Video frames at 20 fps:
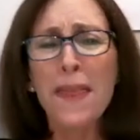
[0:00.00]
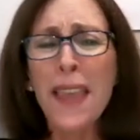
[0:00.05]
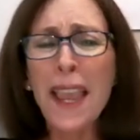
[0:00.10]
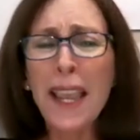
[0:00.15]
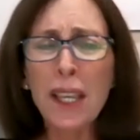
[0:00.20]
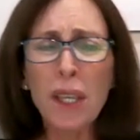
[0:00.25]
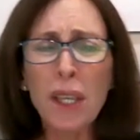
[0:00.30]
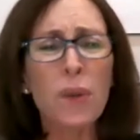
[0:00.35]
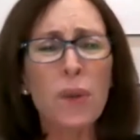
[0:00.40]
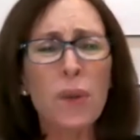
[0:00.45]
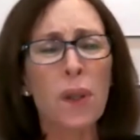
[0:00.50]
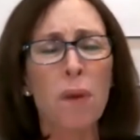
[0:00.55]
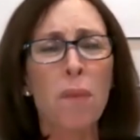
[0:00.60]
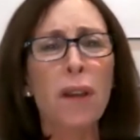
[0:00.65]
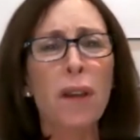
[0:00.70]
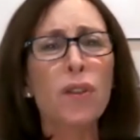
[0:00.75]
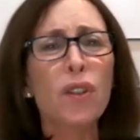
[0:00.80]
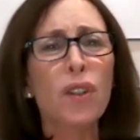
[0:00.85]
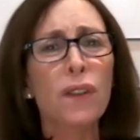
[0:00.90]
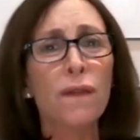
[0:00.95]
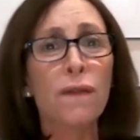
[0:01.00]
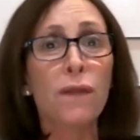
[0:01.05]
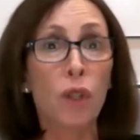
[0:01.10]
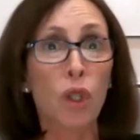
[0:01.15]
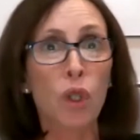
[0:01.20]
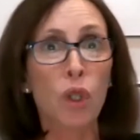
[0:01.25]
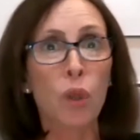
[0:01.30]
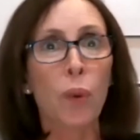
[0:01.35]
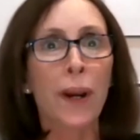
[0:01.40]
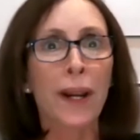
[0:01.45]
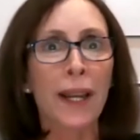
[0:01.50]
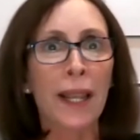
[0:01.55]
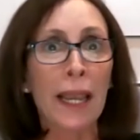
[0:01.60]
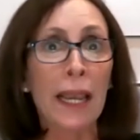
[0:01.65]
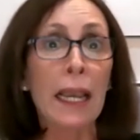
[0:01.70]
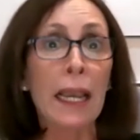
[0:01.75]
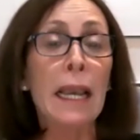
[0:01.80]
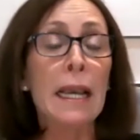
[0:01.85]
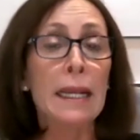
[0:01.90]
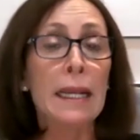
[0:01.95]
Thank you so much for
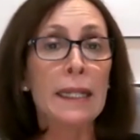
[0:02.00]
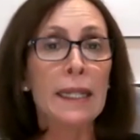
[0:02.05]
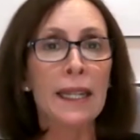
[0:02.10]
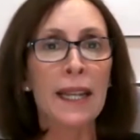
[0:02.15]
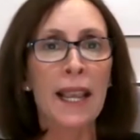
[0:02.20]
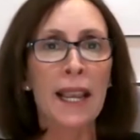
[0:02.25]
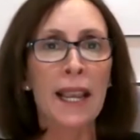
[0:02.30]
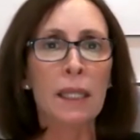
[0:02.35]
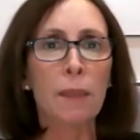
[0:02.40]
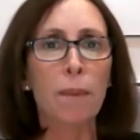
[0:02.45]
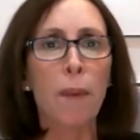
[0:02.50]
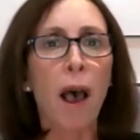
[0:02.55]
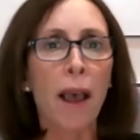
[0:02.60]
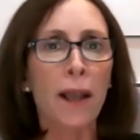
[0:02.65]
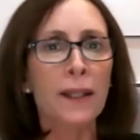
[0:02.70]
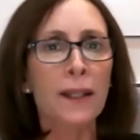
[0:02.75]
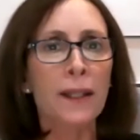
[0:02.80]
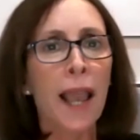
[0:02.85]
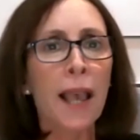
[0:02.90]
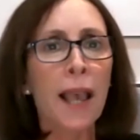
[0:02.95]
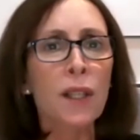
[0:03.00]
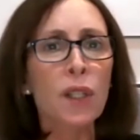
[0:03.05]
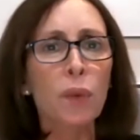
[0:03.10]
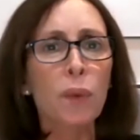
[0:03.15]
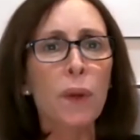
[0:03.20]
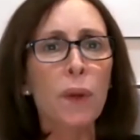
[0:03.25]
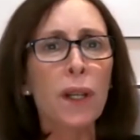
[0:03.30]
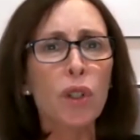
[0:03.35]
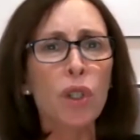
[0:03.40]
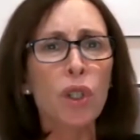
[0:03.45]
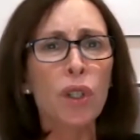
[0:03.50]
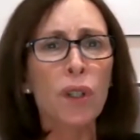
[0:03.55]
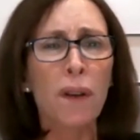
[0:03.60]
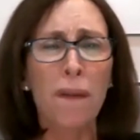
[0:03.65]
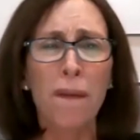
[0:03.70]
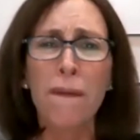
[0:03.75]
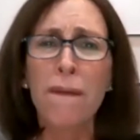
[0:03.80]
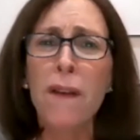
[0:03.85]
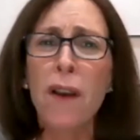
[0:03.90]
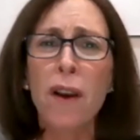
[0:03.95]
joining today's podcast, Rich.
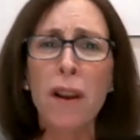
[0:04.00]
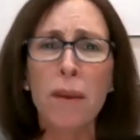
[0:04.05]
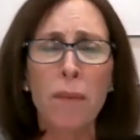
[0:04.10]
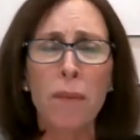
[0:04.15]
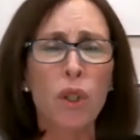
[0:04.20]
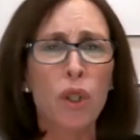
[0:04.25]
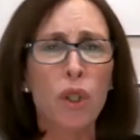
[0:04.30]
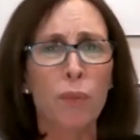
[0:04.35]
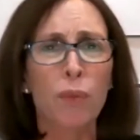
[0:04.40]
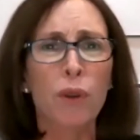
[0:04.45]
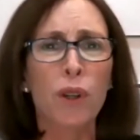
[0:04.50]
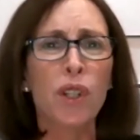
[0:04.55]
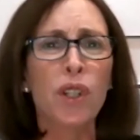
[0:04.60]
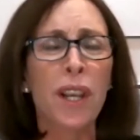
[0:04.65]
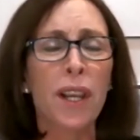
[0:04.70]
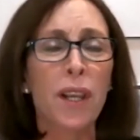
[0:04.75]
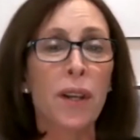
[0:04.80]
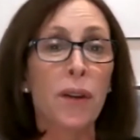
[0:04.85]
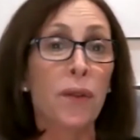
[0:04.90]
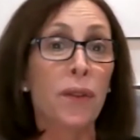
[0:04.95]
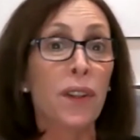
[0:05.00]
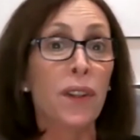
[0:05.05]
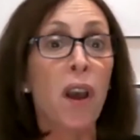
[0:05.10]
Very much appreciate your